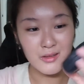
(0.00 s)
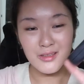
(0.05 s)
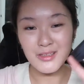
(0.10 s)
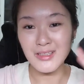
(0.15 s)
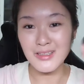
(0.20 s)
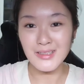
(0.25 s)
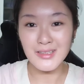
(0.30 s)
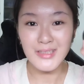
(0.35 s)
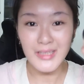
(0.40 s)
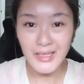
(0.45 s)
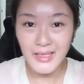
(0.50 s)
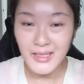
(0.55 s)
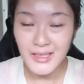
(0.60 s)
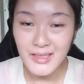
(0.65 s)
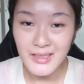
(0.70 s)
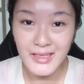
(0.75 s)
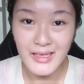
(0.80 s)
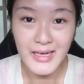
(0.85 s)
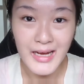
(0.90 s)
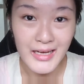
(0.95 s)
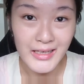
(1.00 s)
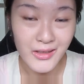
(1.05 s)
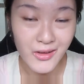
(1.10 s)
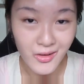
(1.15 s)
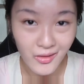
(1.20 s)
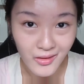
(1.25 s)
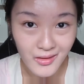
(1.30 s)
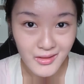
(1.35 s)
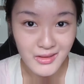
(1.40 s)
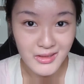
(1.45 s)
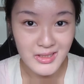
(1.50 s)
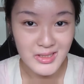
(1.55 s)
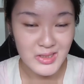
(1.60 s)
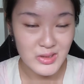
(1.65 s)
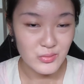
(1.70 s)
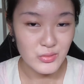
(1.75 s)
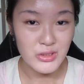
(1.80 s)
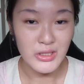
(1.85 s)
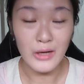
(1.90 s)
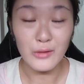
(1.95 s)
on the day that I got
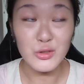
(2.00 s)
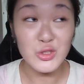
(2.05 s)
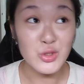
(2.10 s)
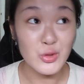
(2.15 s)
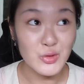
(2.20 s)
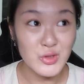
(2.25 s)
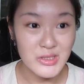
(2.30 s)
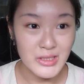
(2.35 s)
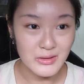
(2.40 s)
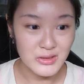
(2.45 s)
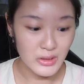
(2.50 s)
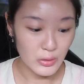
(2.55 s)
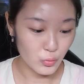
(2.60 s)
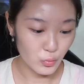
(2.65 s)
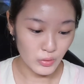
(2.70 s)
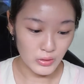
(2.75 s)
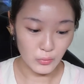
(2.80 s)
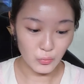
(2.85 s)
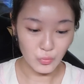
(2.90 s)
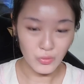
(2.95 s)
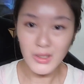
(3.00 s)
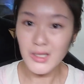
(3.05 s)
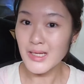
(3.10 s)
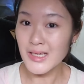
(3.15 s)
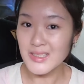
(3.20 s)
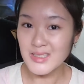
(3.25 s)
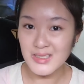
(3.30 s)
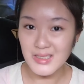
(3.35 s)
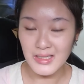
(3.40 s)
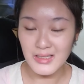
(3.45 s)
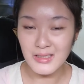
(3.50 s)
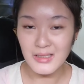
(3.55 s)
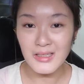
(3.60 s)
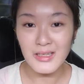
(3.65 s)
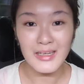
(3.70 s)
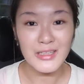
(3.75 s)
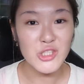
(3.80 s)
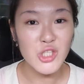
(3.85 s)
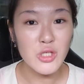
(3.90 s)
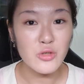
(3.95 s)
this, which I was so sad. I was like, wait, what? I stained
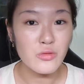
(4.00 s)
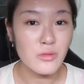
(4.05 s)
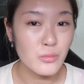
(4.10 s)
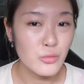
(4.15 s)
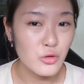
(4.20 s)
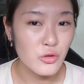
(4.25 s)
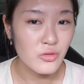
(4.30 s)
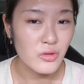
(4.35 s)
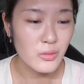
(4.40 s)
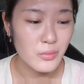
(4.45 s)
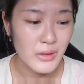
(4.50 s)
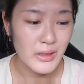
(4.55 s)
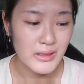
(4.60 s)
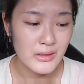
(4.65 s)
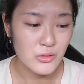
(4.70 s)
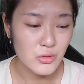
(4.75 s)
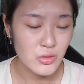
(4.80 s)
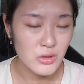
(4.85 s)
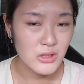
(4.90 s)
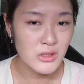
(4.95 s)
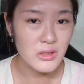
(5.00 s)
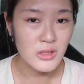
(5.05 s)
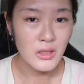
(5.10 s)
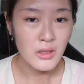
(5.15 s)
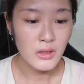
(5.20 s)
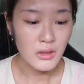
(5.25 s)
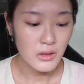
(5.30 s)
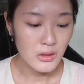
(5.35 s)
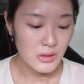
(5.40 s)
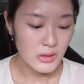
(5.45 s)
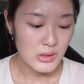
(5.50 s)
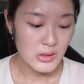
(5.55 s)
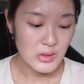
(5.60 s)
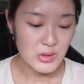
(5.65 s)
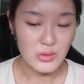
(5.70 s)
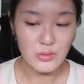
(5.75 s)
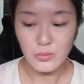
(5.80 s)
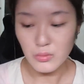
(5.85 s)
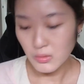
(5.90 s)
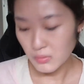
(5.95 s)
it? I tried to remove it, but I couldn't.
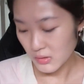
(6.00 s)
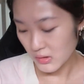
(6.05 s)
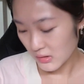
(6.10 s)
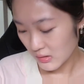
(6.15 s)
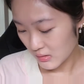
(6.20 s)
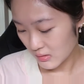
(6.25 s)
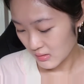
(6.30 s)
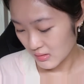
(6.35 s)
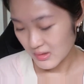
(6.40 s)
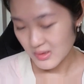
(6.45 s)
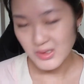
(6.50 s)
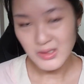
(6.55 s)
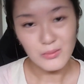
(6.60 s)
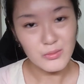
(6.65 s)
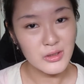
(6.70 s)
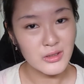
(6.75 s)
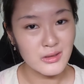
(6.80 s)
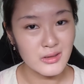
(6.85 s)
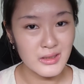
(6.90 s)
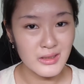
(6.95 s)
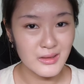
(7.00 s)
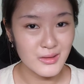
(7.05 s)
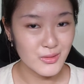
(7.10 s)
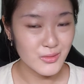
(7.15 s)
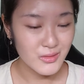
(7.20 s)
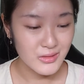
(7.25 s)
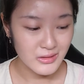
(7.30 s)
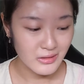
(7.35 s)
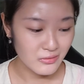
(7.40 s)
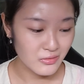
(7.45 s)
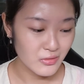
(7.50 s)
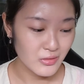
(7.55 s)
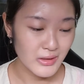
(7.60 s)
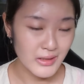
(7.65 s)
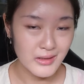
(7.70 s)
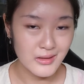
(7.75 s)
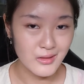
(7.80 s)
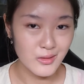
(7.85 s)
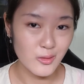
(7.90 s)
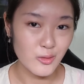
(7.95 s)
So maybe that's something to take note if you
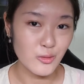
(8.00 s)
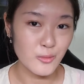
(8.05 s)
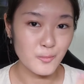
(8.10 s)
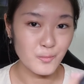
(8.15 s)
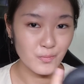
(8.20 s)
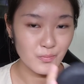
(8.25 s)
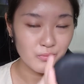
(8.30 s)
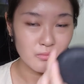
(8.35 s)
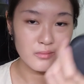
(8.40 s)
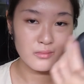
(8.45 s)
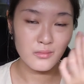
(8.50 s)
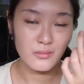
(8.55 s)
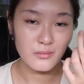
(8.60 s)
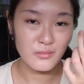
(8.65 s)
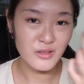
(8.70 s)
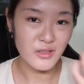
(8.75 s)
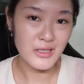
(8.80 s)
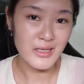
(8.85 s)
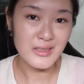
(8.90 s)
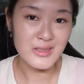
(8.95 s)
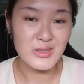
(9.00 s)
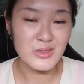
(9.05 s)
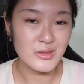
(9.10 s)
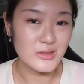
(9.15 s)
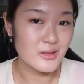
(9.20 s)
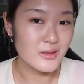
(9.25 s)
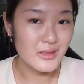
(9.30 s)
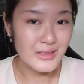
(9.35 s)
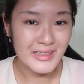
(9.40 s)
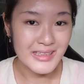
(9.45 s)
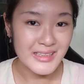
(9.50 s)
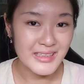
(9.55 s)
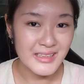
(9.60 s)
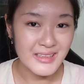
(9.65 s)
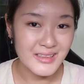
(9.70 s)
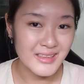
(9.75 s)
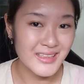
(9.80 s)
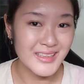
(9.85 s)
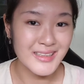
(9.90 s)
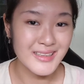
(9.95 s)
like your products to look
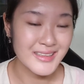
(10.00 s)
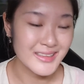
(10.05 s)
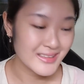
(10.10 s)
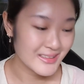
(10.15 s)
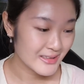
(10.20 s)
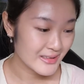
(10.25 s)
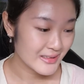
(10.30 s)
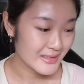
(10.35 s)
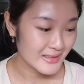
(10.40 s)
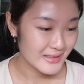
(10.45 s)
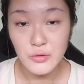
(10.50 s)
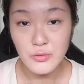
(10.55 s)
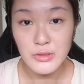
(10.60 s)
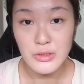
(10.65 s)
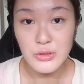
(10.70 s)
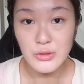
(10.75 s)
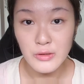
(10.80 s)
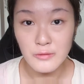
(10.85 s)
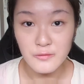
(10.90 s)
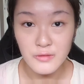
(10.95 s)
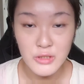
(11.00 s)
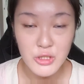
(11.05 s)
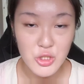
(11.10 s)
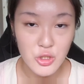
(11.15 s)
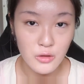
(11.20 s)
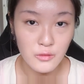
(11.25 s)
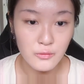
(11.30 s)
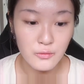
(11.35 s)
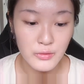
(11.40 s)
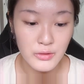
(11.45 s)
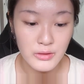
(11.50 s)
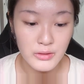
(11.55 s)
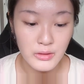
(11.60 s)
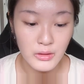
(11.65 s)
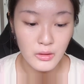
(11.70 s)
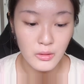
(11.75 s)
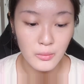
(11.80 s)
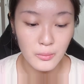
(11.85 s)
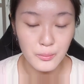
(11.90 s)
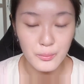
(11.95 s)
clean. Afterwards, you can finish off with
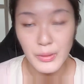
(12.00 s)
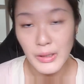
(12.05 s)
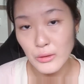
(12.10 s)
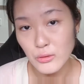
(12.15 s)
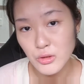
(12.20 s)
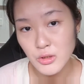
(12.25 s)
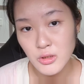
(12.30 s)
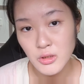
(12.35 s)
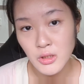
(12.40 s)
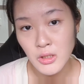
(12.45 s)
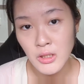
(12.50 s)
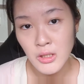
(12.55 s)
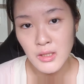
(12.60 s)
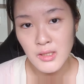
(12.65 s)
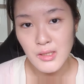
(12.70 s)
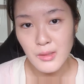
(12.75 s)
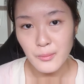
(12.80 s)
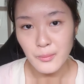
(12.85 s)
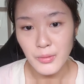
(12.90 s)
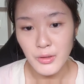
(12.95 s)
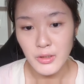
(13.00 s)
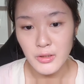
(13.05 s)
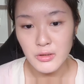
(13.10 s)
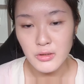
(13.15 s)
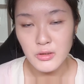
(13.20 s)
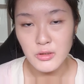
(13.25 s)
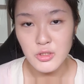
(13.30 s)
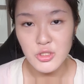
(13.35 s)
powder. But